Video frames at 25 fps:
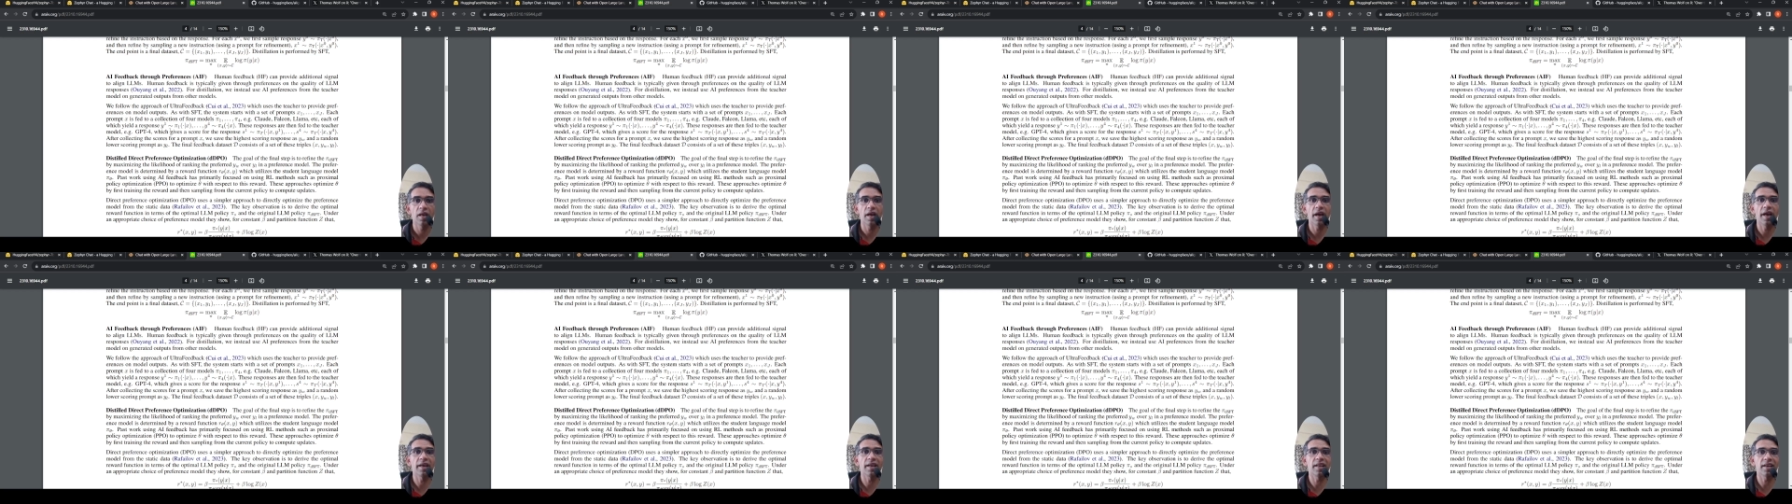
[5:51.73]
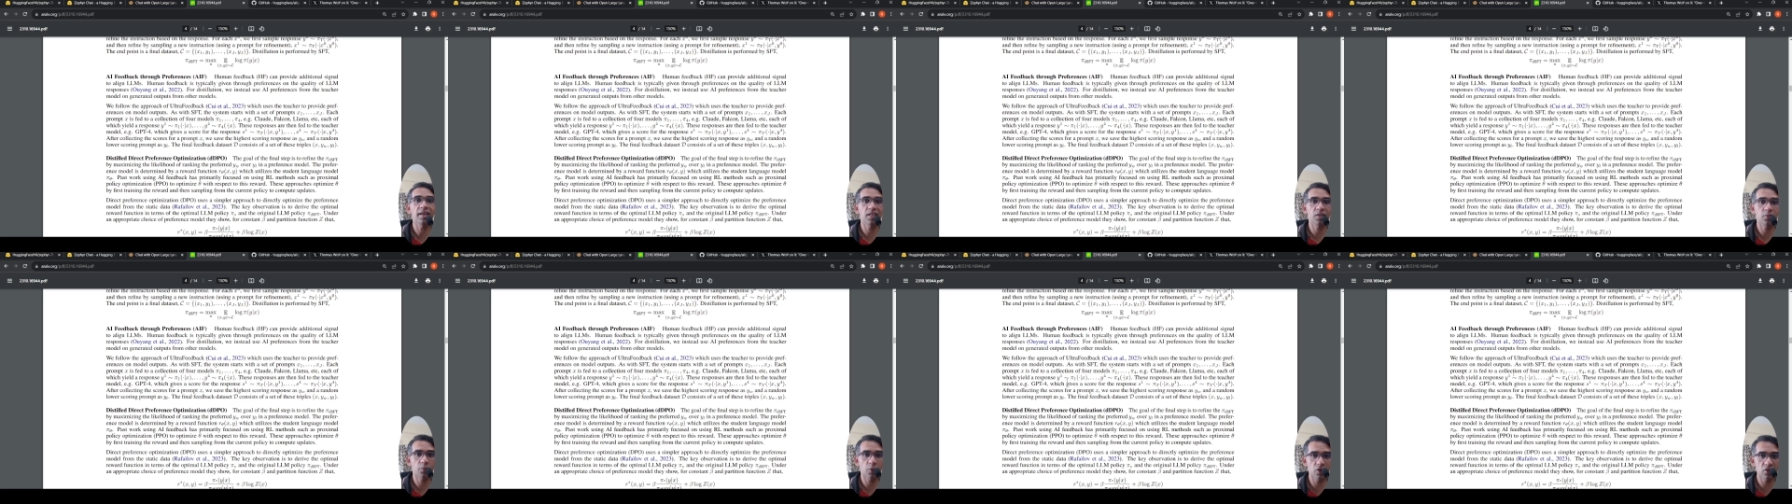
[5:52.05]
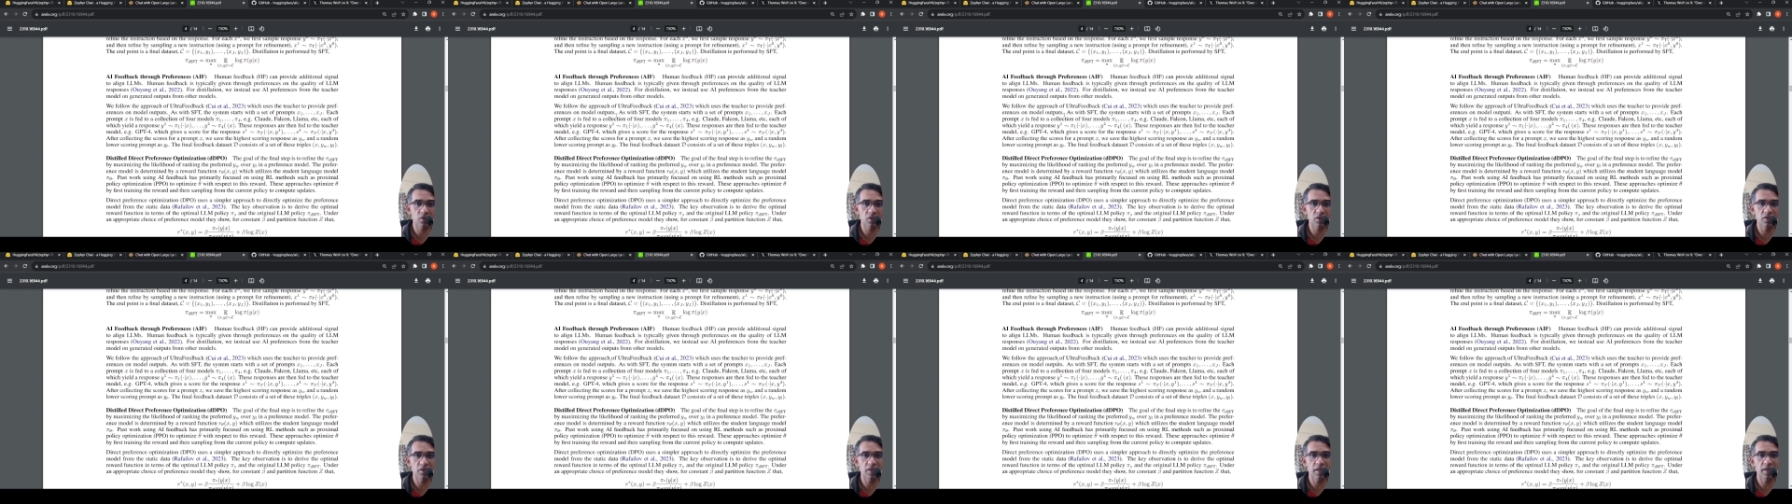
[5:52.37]
And a response
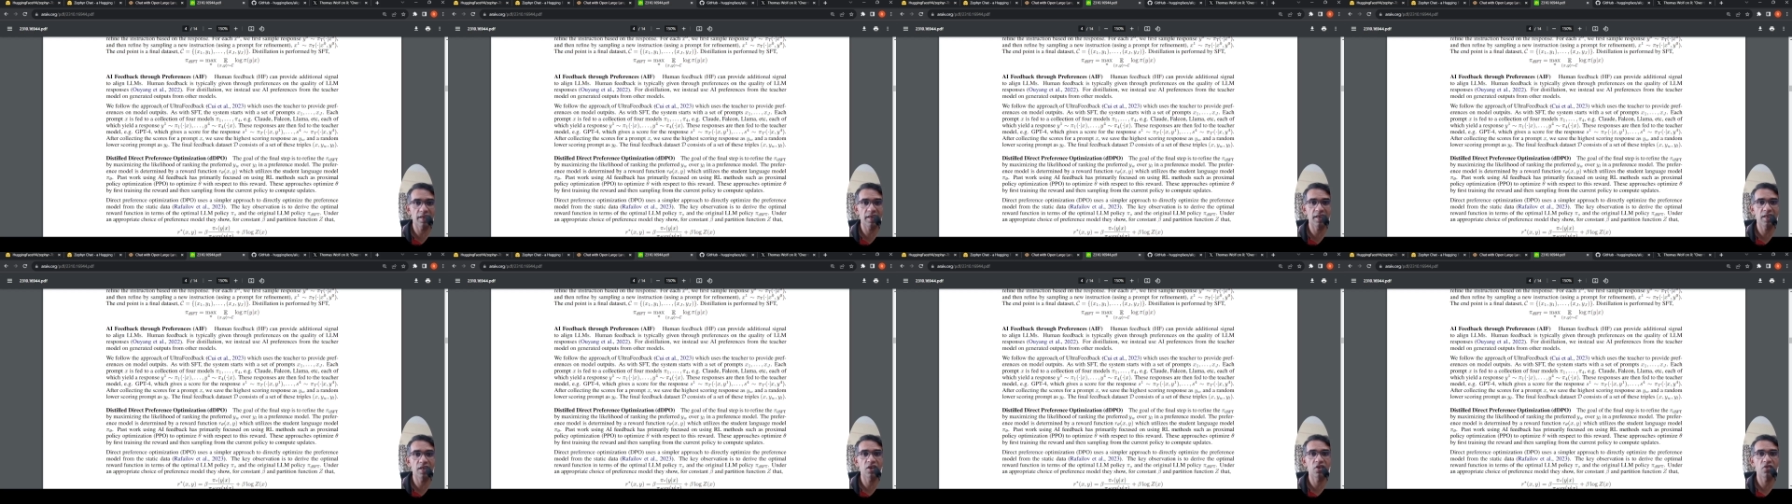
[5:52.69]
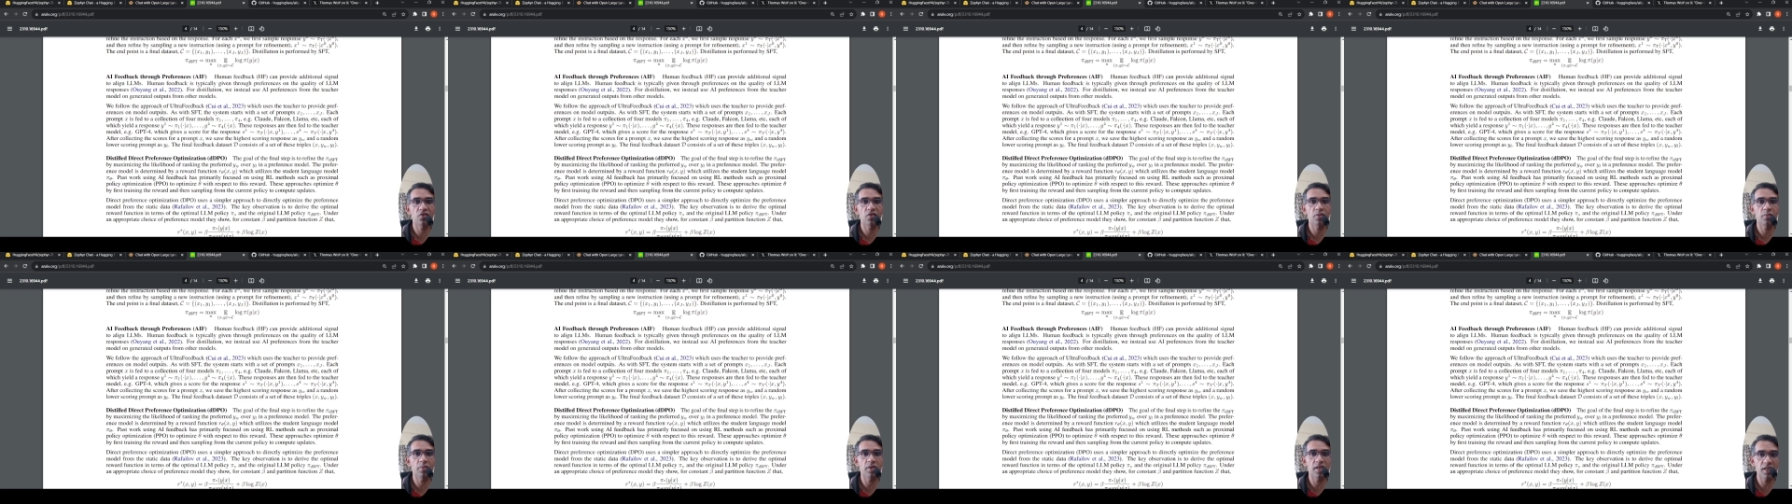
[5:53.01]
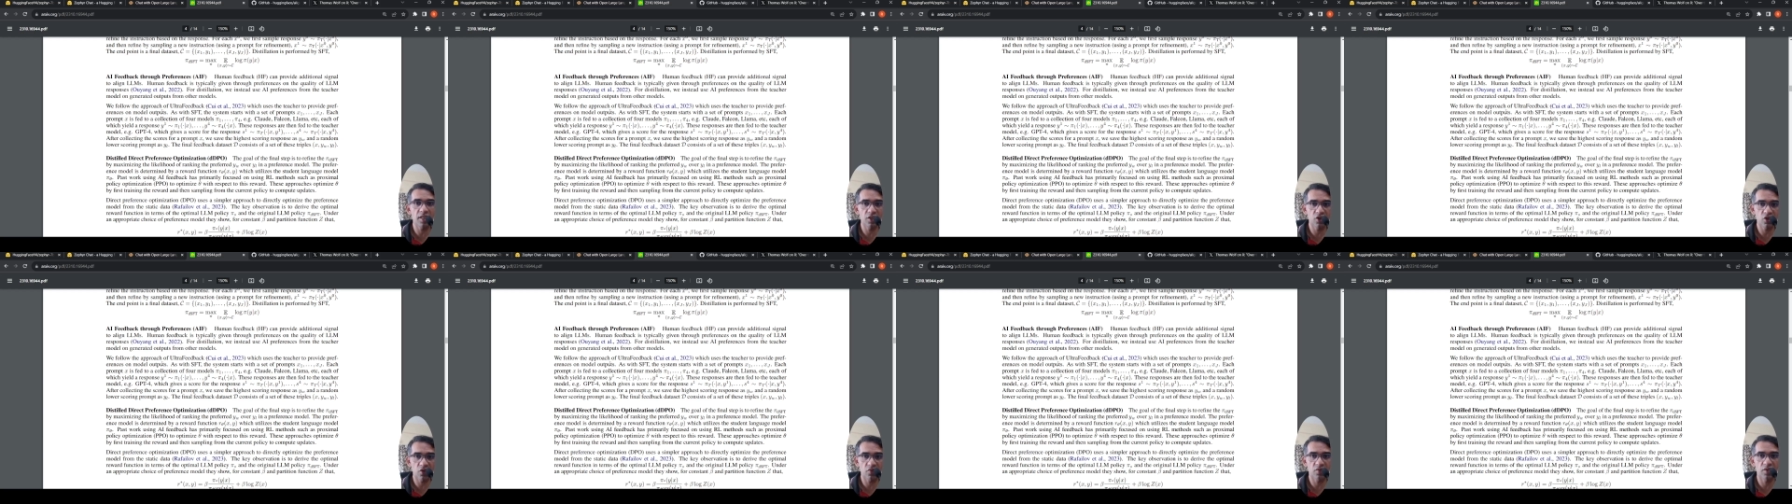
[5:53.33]
is generated from
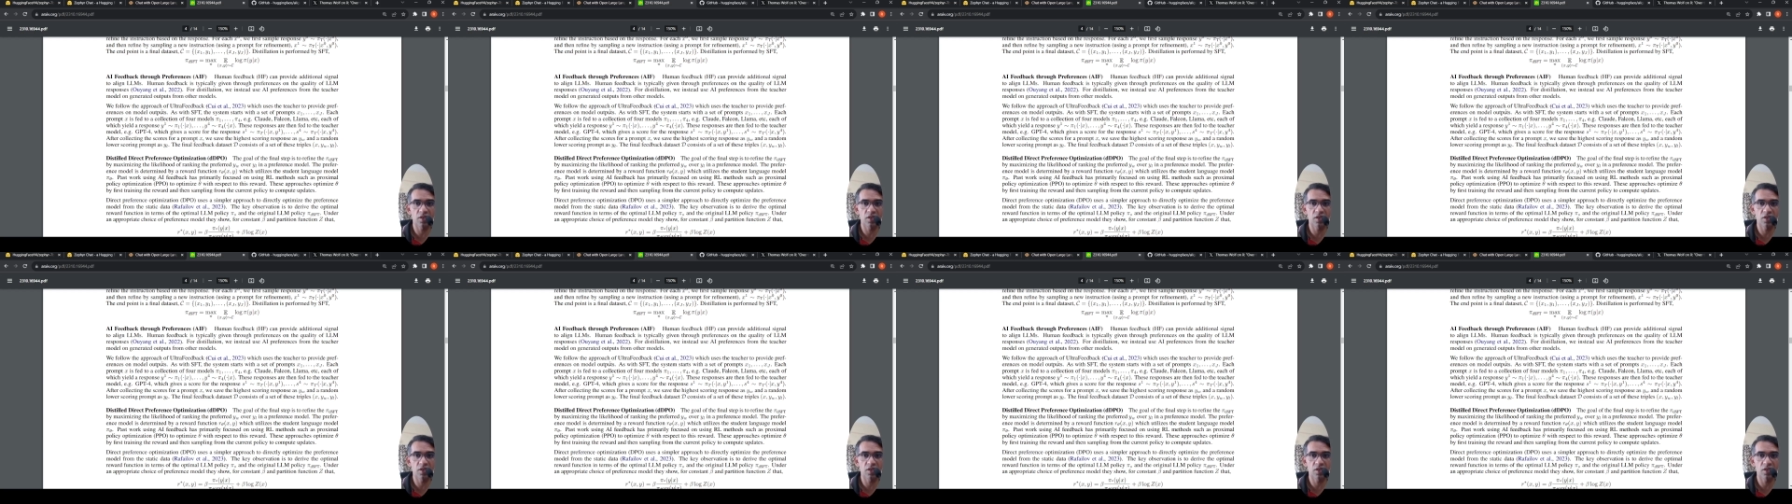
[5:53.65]
each of